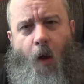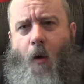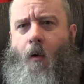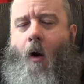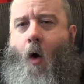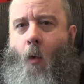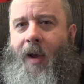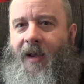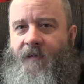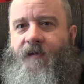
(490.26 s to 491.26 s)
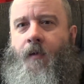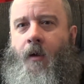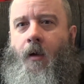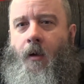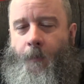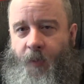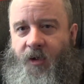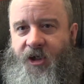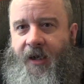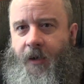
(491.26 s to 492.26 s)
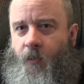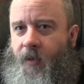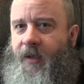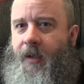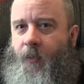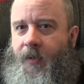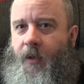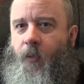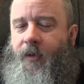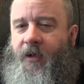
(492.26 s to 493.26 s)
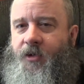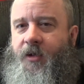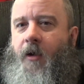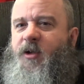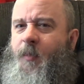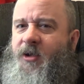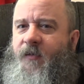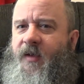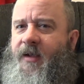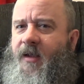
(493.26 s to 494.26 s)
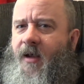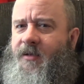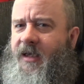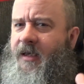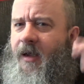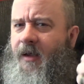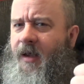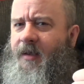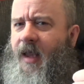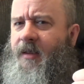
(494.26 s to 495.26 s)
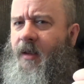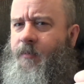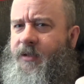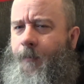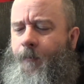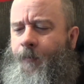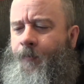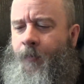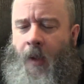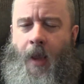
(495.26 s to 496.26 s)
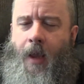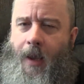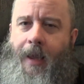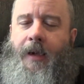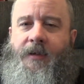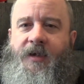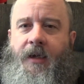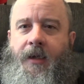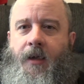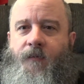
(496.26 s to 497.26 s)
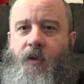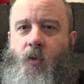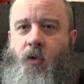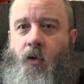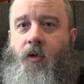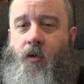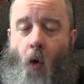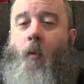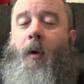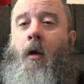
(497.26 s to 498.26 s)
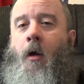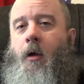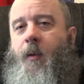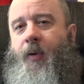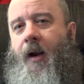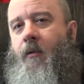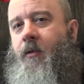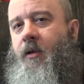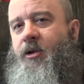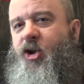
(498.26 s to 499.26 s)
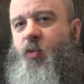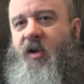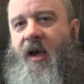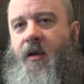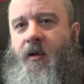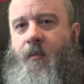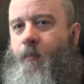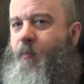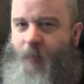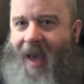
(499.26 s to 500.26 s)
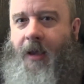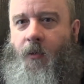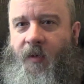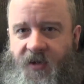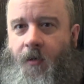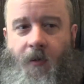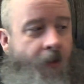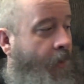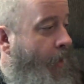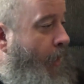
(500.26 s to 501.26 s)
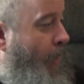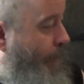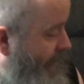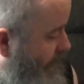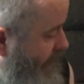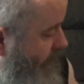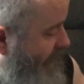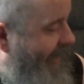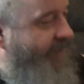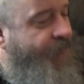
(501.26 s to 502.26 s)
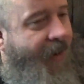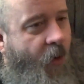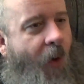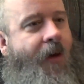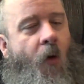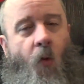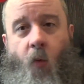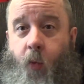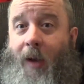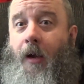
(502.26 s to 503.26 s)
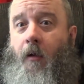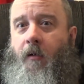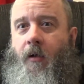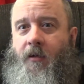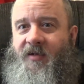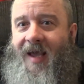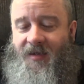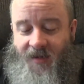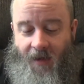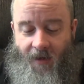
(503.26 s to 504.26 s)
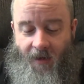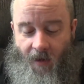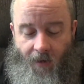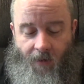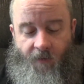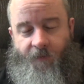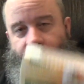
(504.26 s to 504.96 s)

are always appreciated. Really, they really, really, truly are. Especially if you like the content, hit that thumbs up. And it's going to give you good karma. You put out goods, you get good back in return. But there we go, guys. My quick, weird tasting of